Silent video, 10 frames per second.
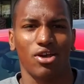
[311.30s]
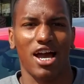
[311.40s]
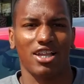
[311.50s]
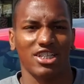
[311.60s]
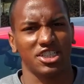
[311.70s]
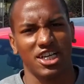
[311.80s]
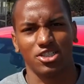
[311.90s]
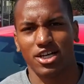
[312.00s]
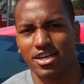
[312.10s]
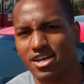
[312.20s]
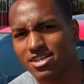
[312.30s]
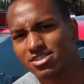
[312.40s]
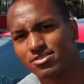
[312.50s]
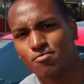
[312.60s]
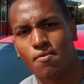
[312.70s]
reality changer, I
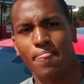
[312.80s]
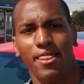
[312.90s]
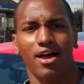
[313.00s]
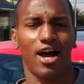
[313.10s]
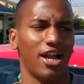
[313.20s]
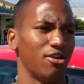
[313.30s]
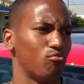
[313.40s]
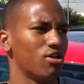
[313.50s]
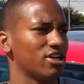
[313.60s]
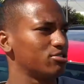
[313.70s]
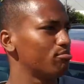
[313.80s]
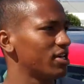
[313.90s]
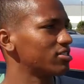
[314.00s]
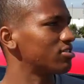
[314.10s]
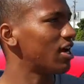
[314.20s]
guess. I didn't realize it'd
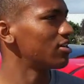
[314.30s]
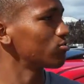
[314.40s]
be as